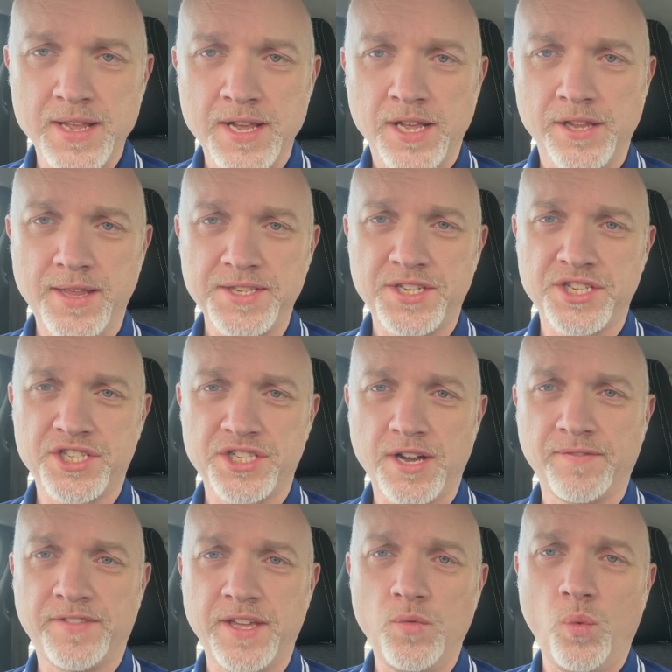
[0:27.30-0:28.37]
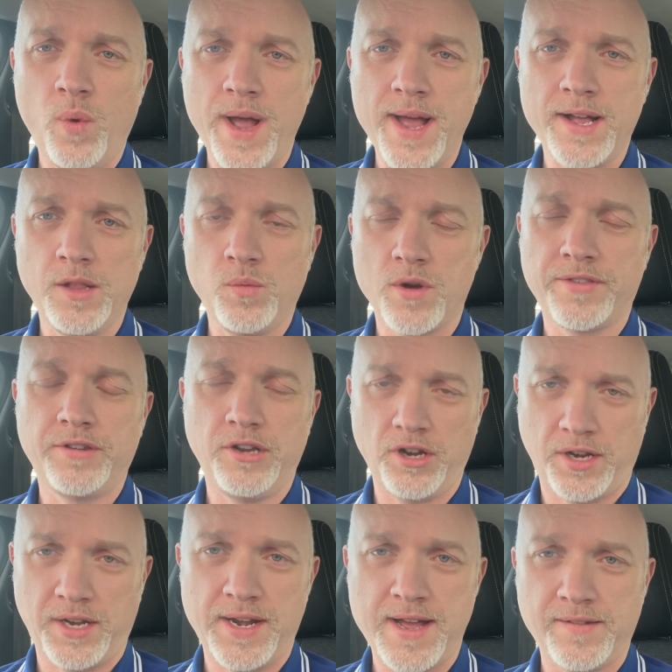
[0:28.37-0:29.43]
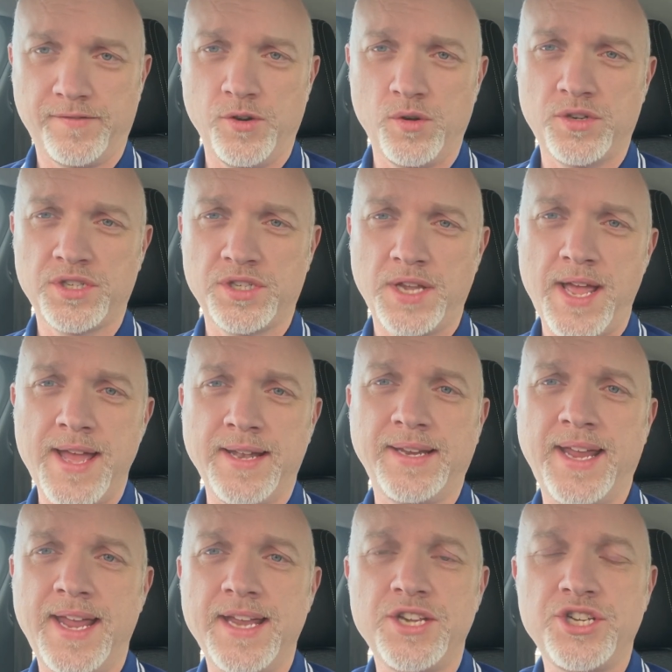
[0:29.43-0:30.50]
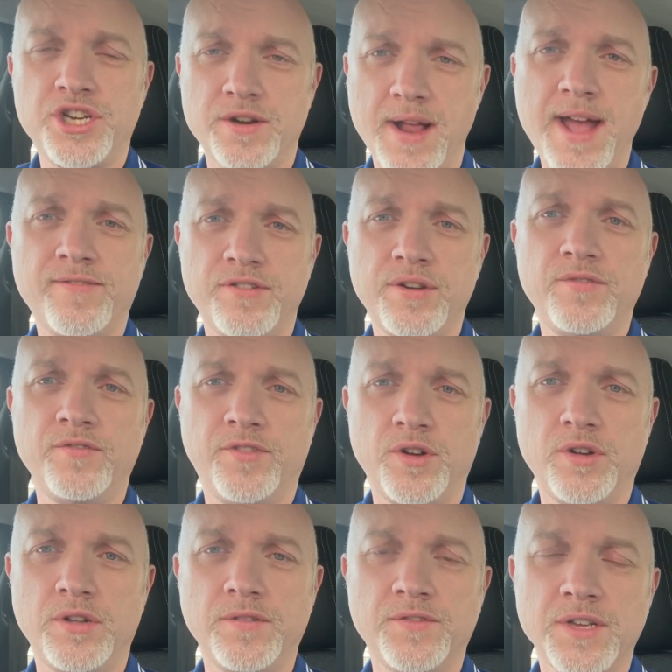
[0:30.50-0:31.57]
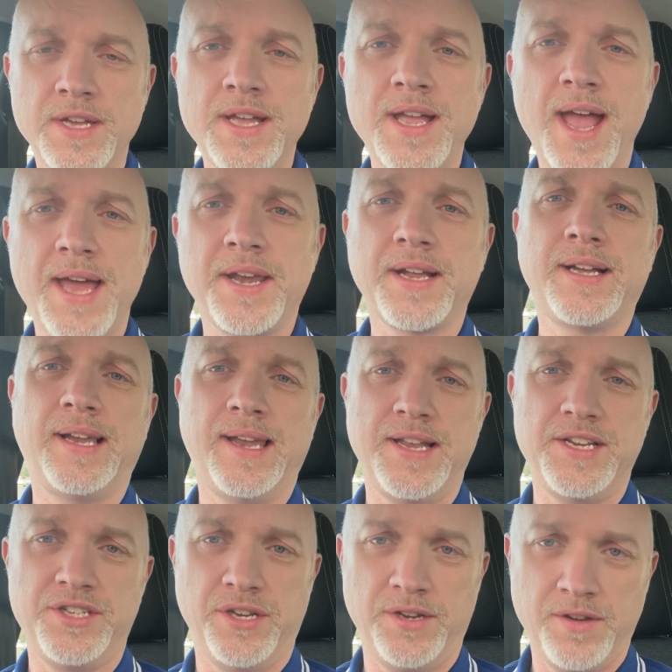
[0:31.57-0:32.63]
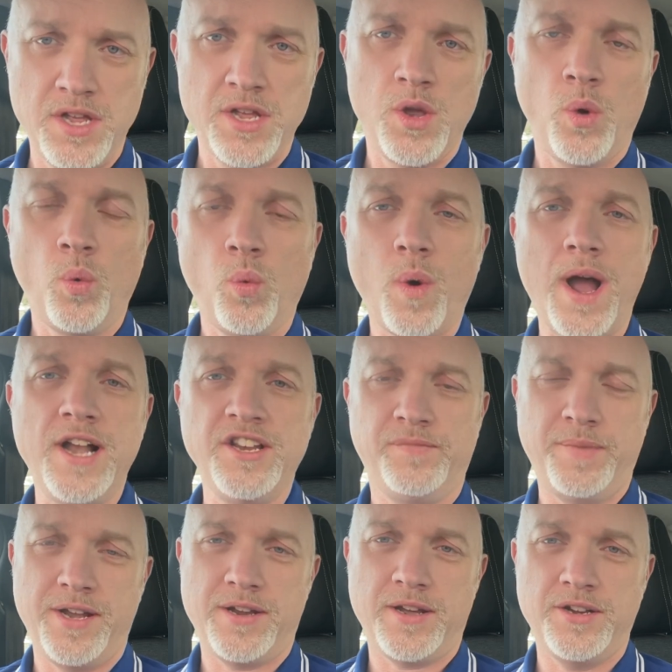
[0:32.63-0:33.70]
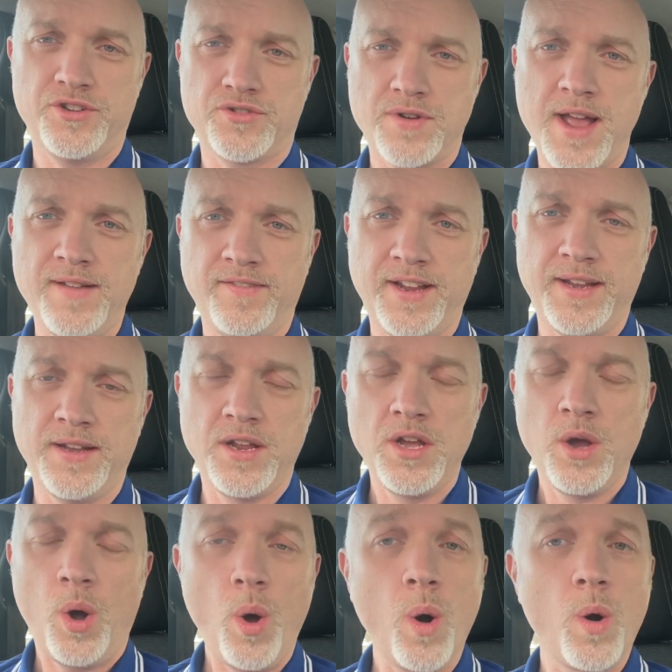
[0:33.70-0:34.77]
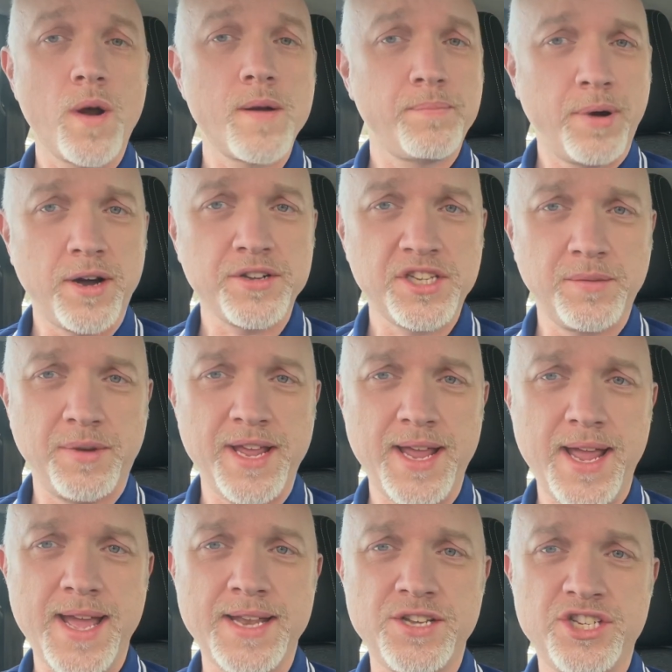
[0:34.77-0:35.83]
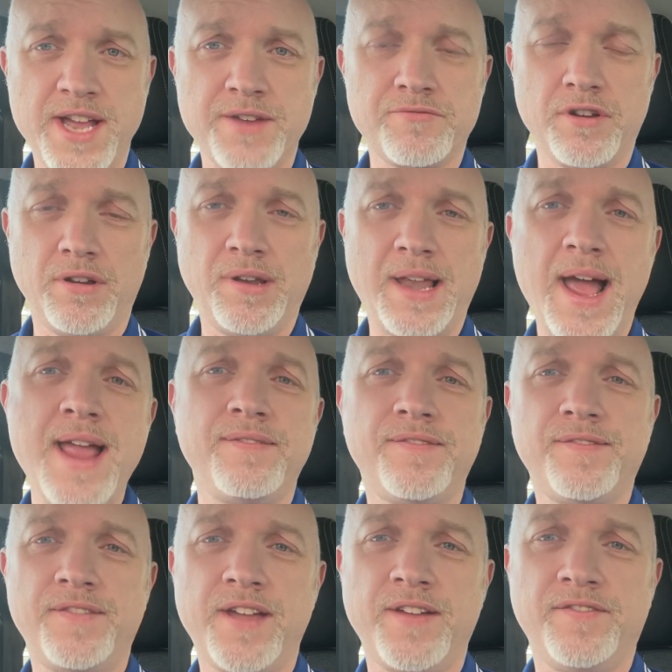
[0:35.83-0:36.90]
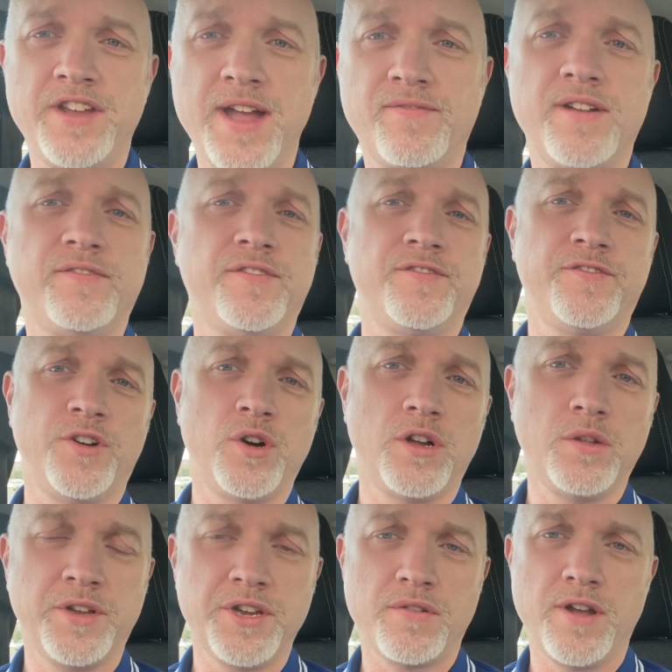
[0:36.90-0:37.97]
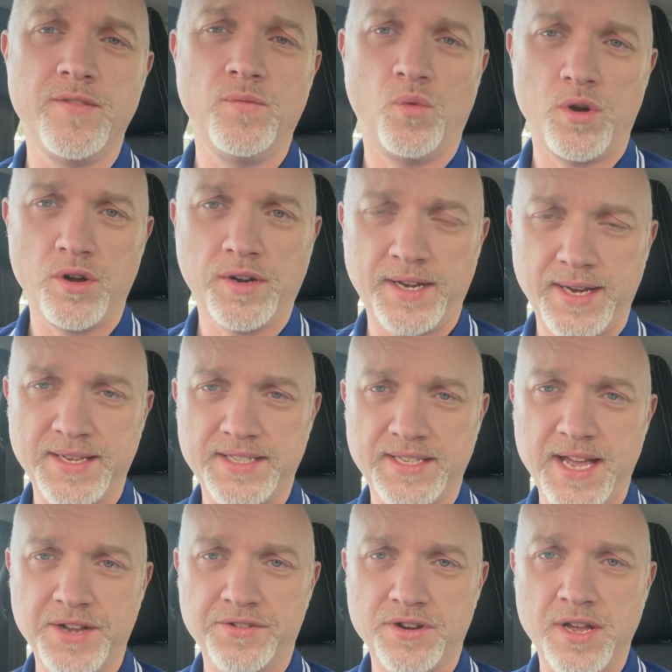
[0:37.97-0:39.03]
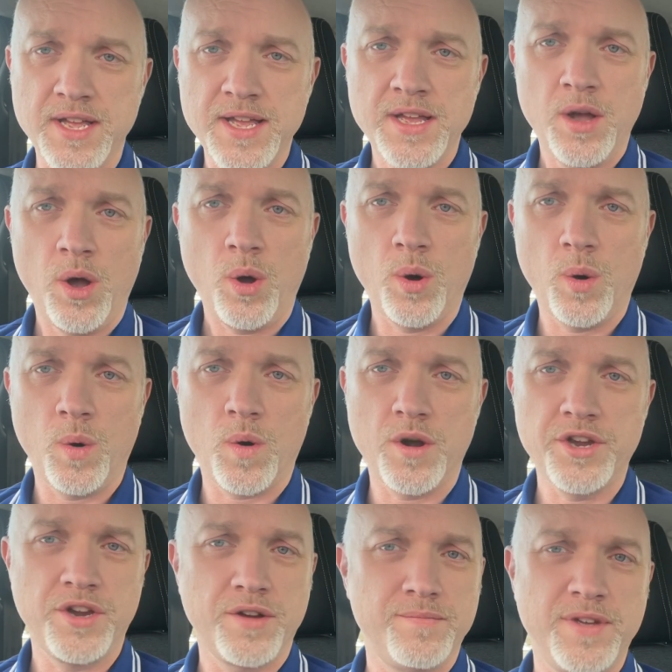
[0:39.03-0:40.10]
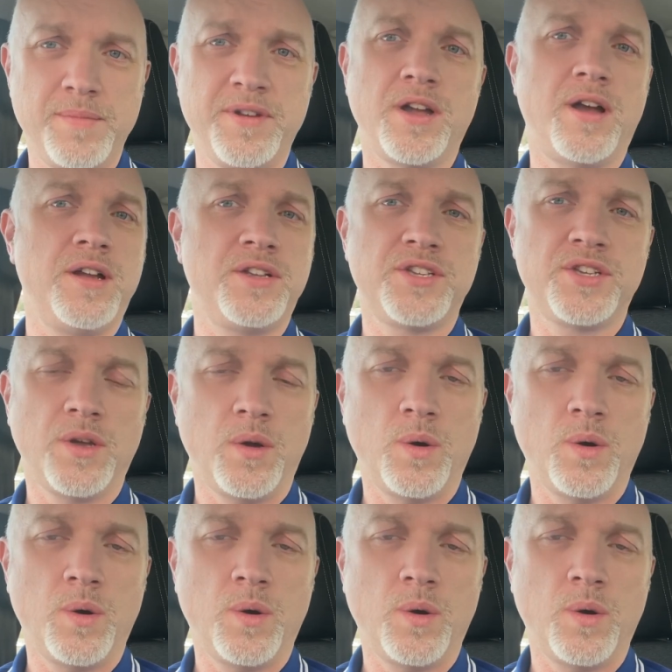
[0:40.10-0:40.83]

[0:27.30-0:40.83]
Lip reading: Now, this is something well worth looking at, folks, in case you're ever involved in a collision while you've been out driving, or possibly in general life, if you ever have a fall when you're out walking, etc., or you're maybe out